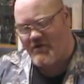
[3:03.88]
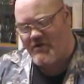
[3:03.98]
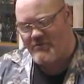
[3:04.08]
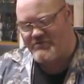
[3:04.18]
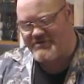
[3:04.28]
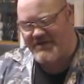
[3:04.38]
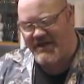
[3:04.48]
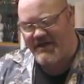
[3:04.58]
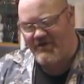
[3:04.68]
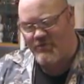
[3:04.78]
almost
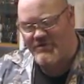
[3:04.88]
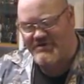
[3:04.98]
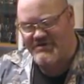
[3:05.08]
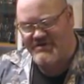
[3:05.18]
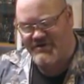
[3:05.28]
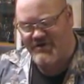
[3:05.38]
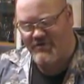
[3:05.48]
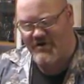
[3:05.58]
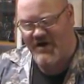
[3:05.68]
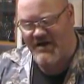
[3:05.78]
like it was,
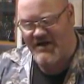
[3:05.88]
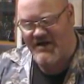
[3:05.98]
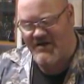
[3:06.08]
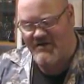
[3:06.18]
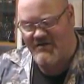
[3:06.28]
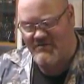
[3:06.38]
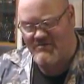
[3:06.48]
cut in